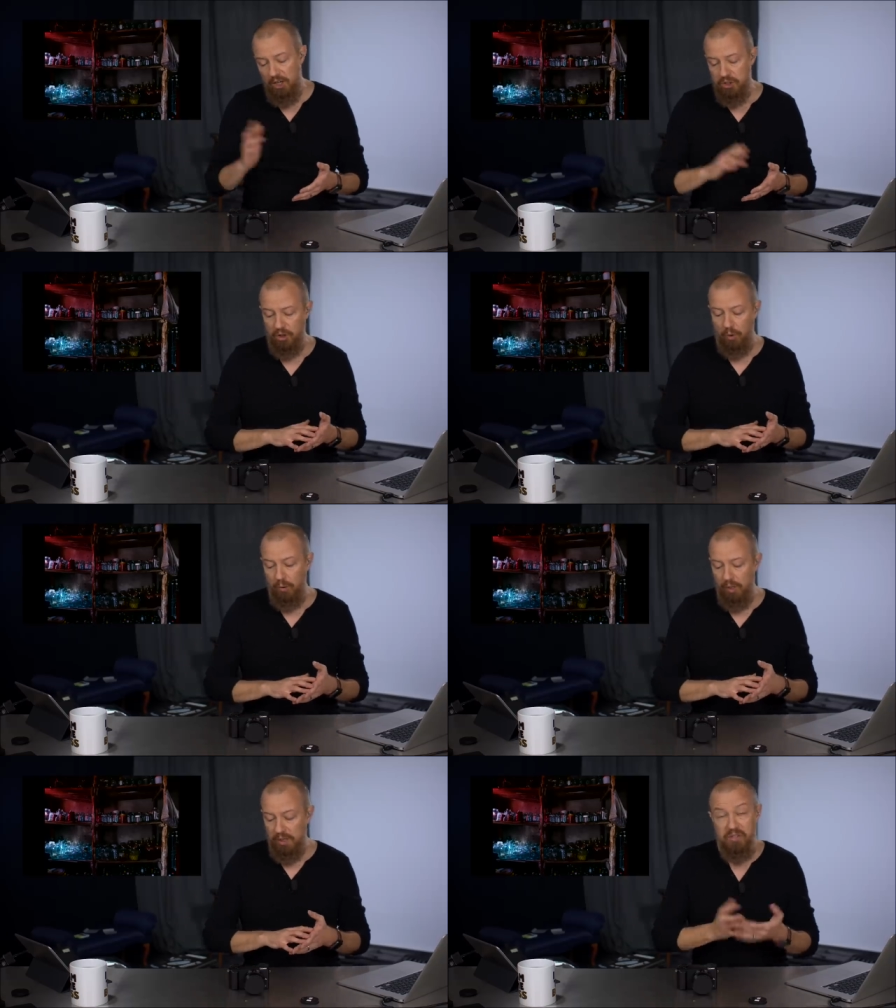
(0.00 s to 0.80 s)
So,
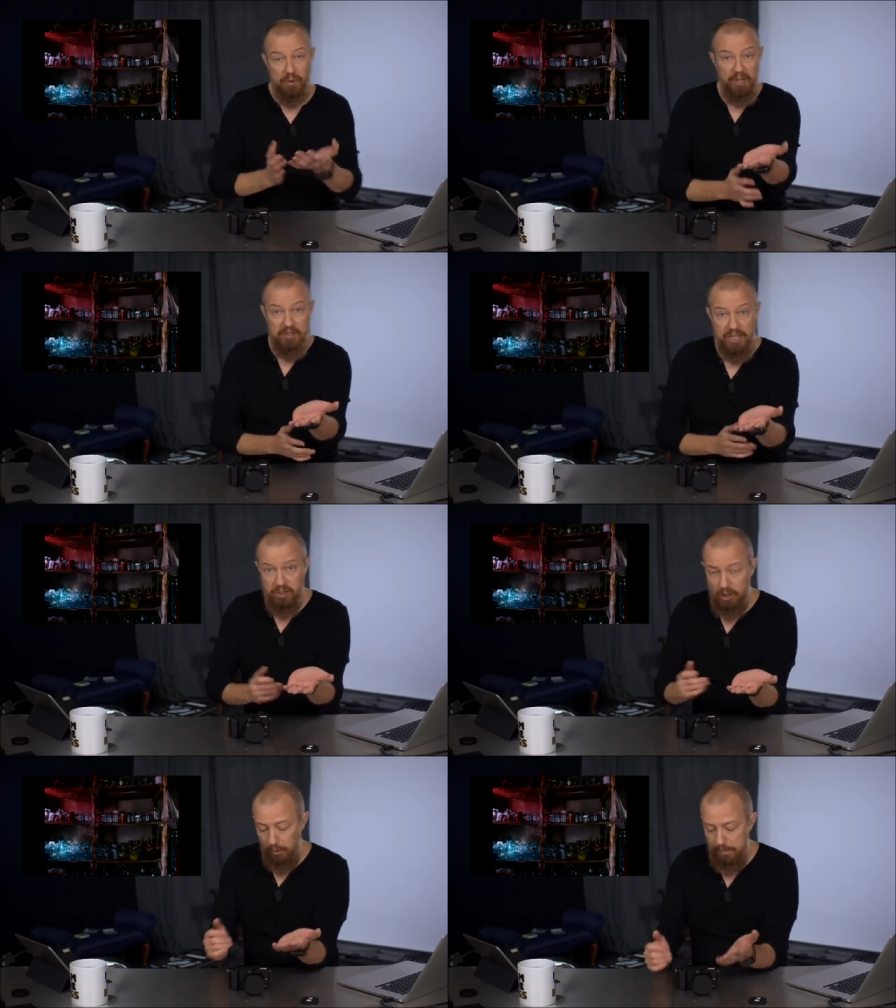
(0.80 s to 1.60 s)
so there's
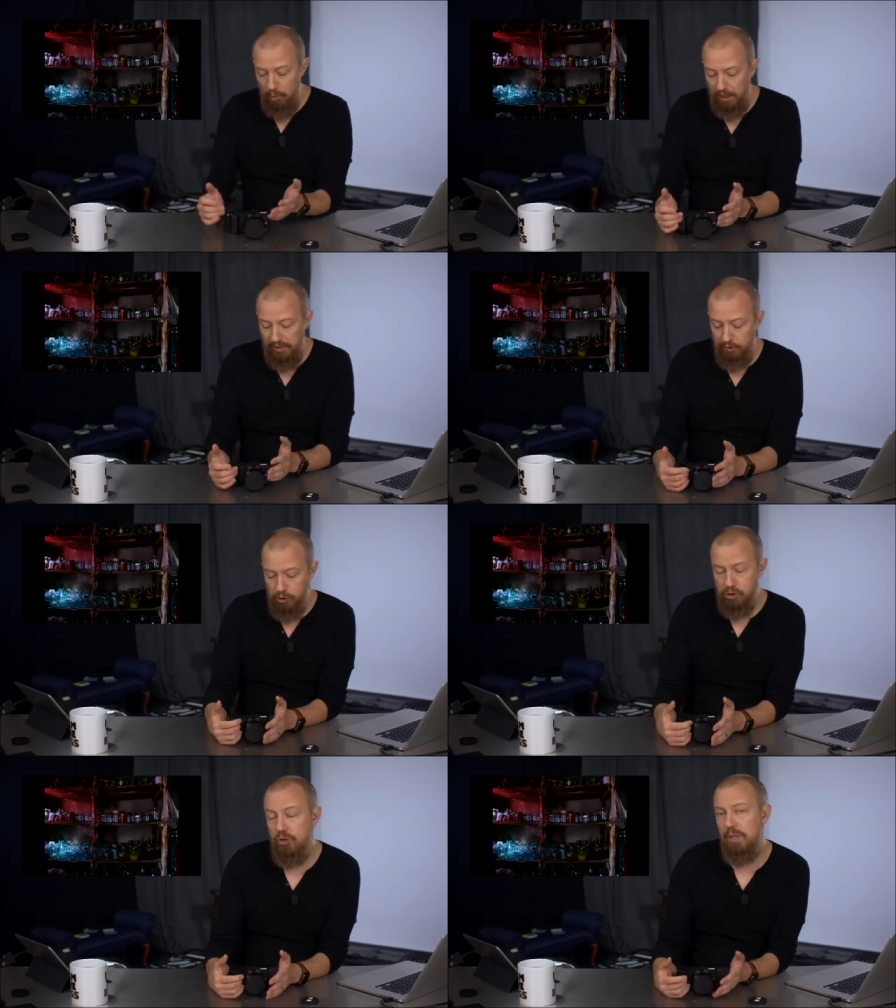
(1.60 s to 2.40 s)
actually a great point. If you're
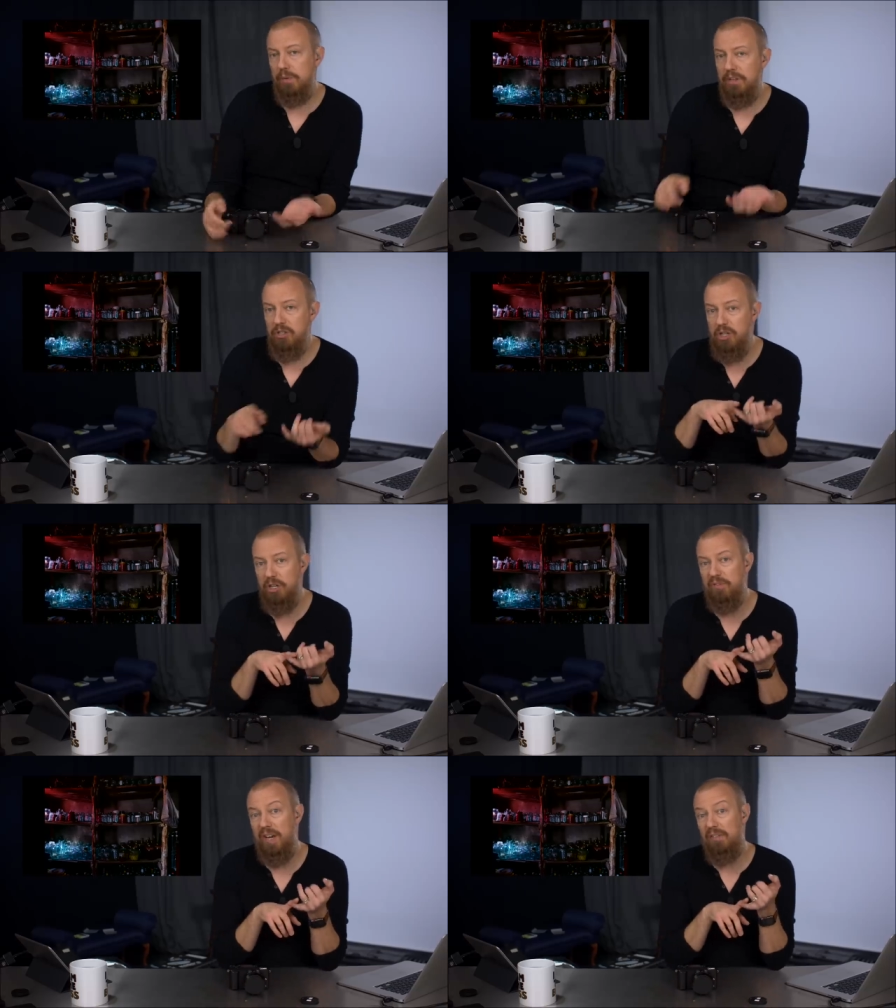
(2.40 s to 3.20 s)
shooting with the G
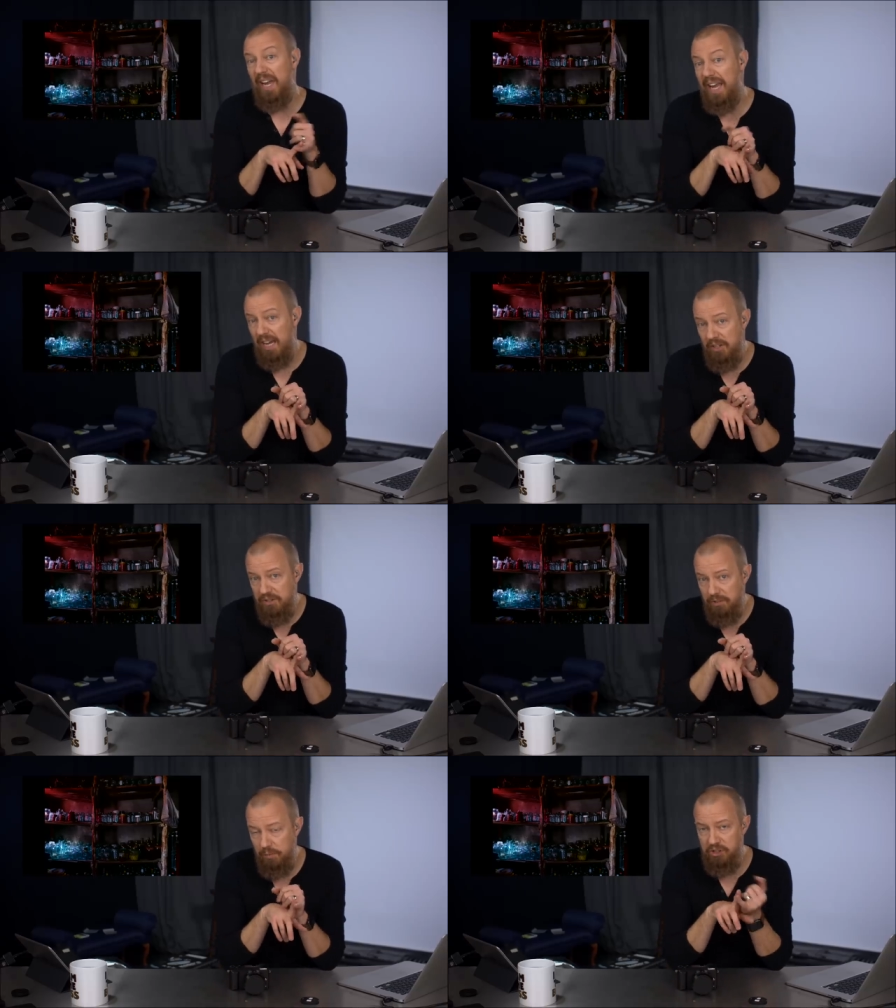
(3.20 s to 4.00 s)
H five
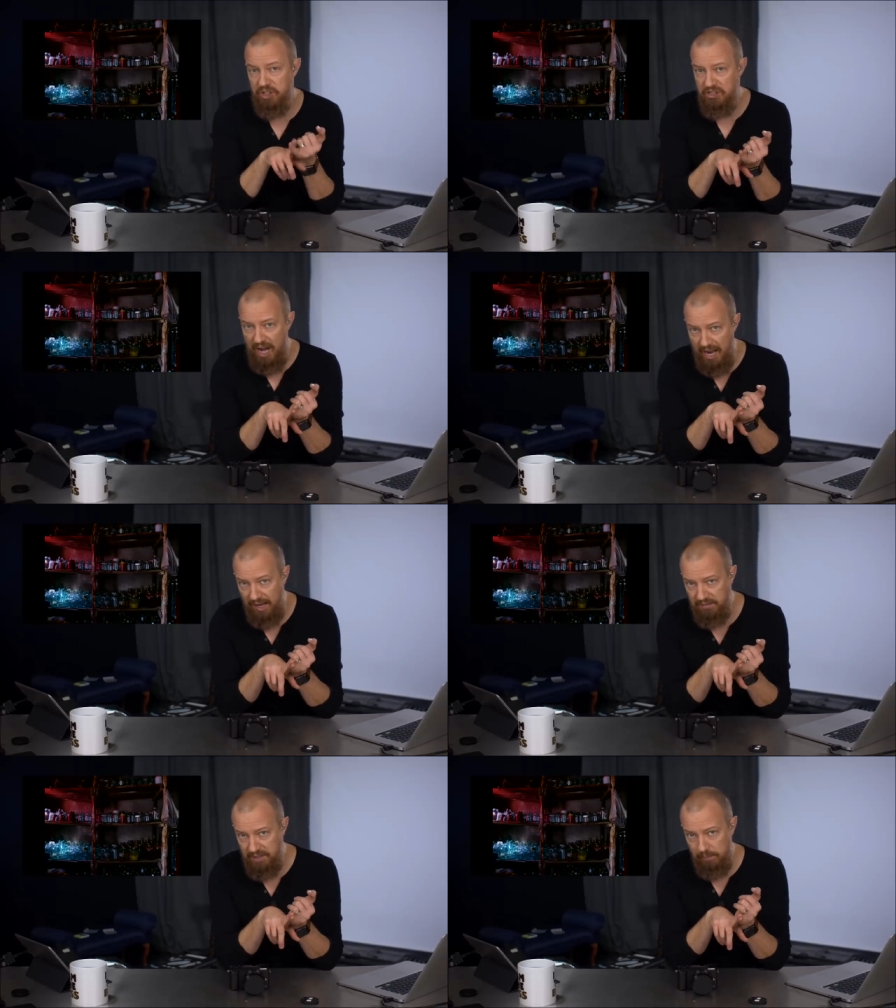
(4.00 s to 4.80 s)
S, which does not
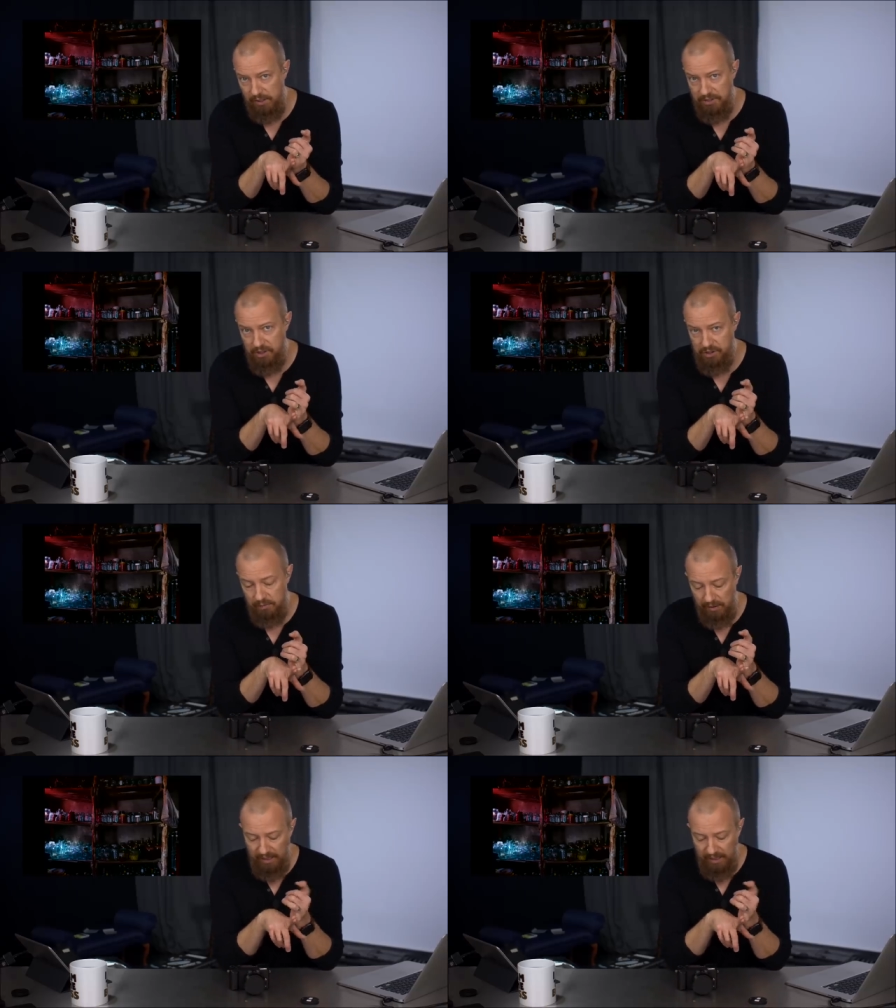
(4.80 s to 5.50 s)
have stabilization,